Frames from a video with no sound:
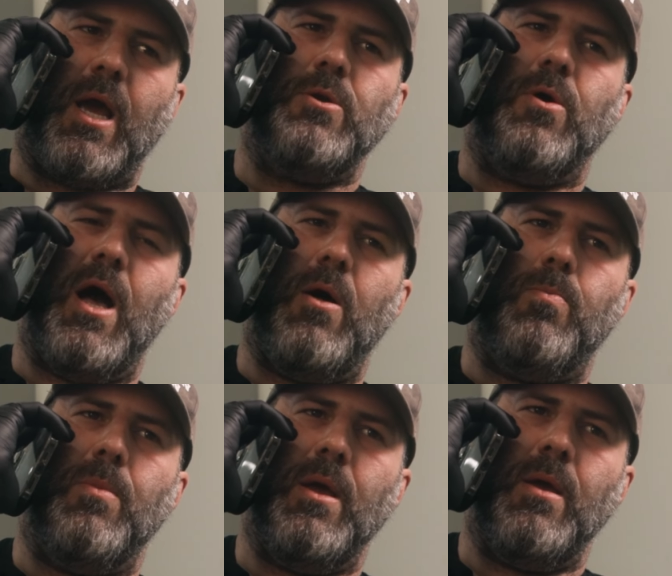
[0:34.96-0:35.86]
Can you help
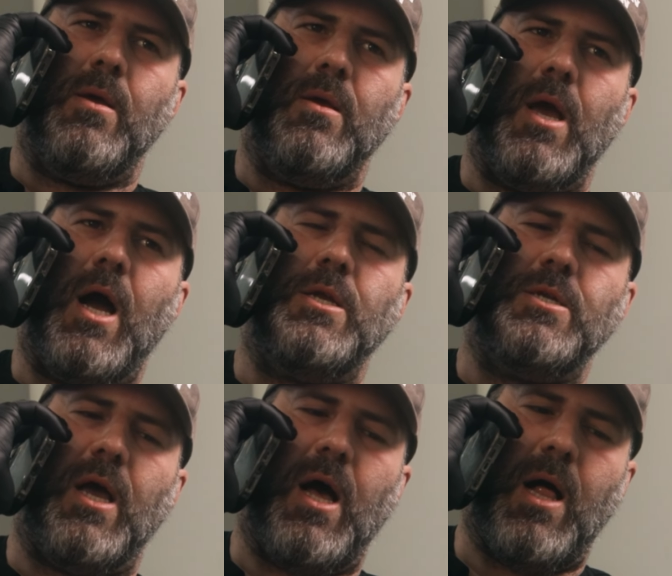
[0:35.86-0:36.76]
me? Yeah, I
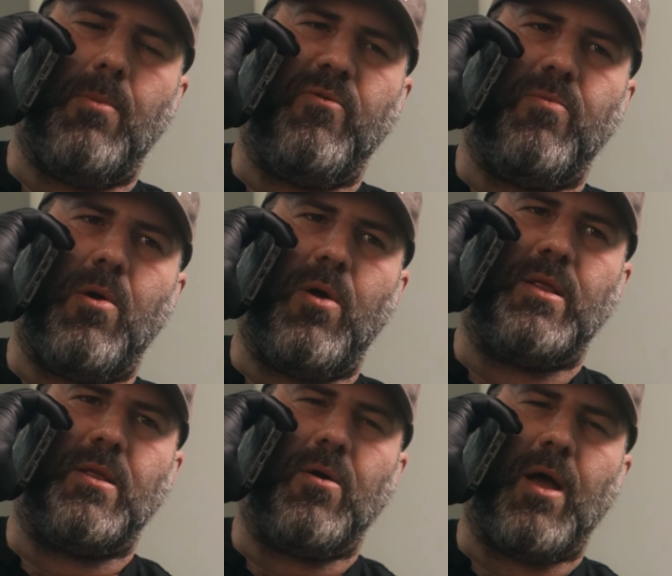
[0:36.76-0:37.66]
need a help with
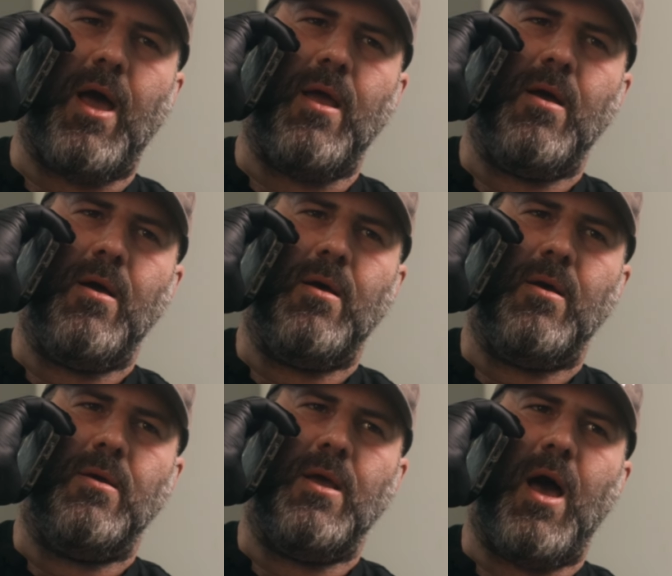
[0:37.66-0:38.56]
Beretta, okay?
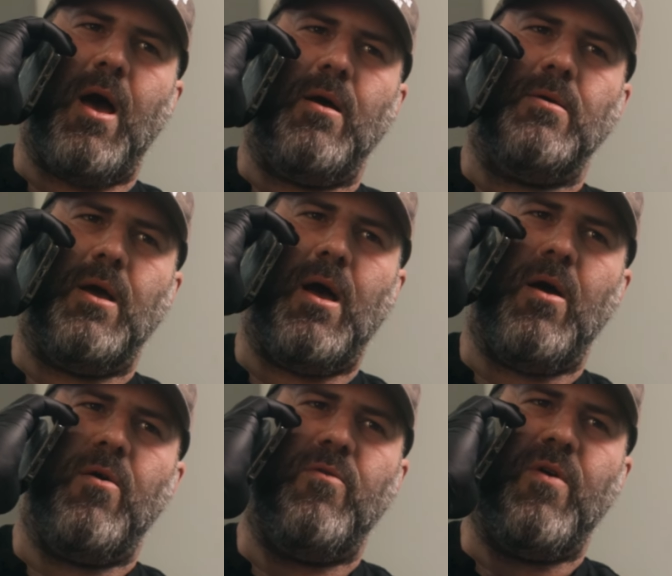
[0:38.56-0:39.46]

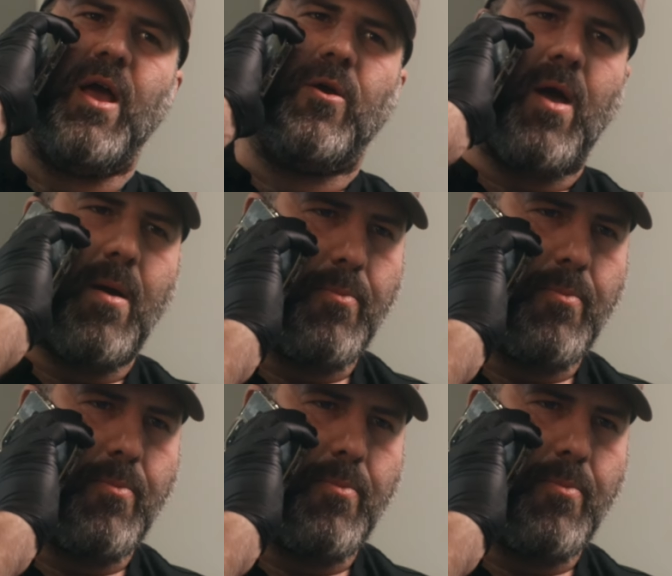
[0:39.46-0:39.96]
Yeah, thank you, I